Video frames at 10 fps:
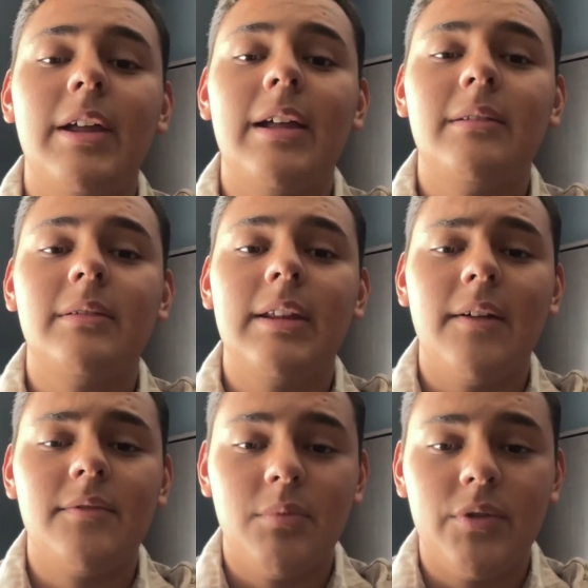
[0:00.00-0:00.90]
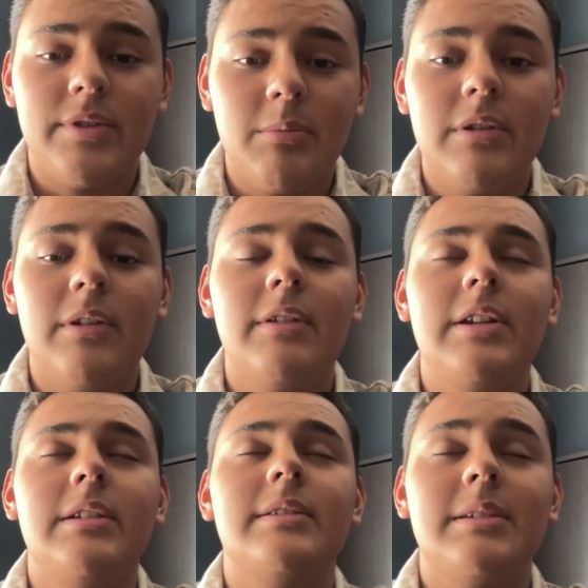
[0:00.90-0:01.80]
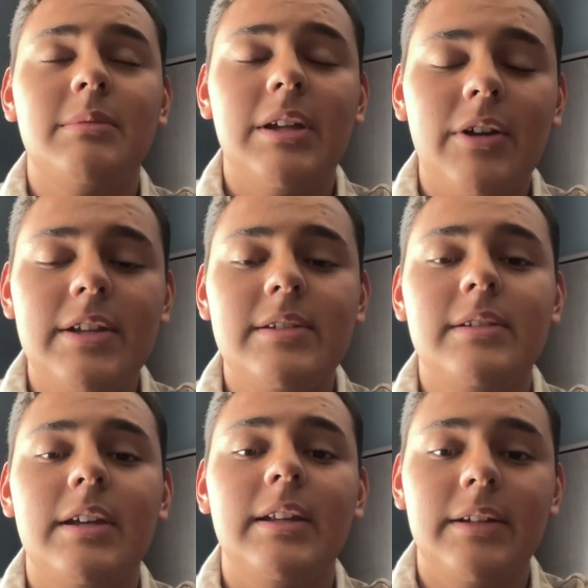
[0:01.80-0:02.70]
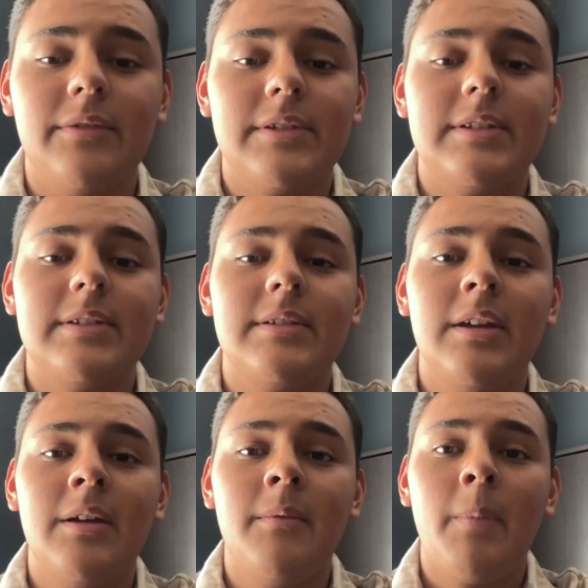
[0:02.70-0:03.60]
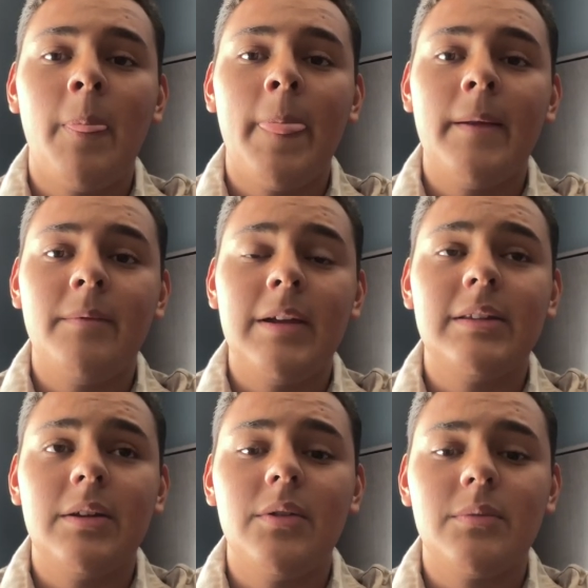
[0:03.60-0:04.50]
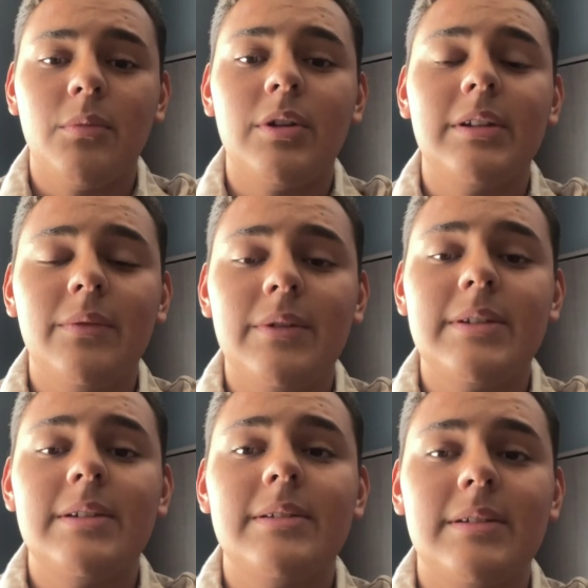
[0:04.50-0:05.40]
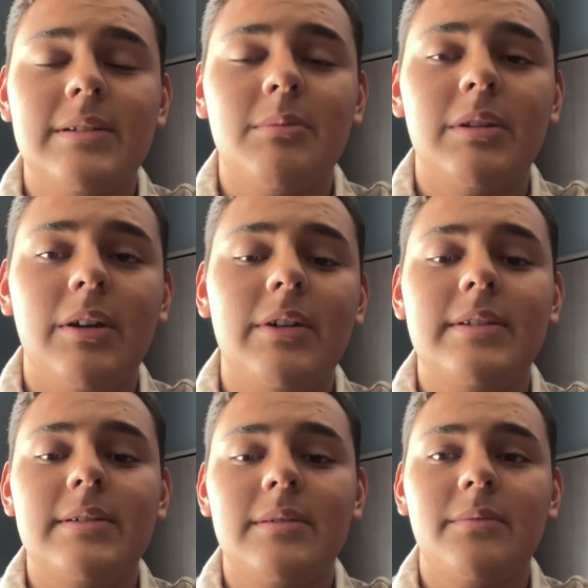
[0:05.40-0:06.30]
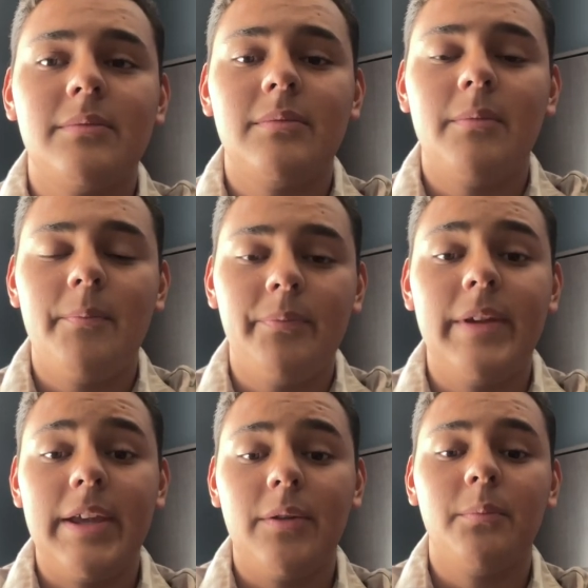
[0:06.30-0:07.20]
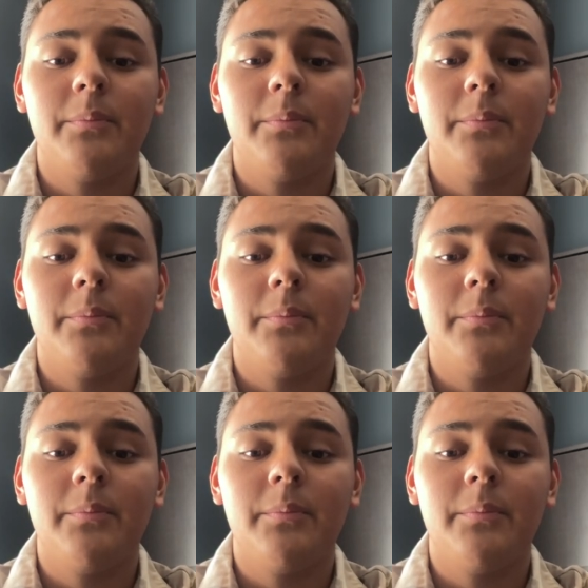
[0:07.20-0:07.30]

that they have both similarities and differences. Yet there is more differences than similarities. Thank you.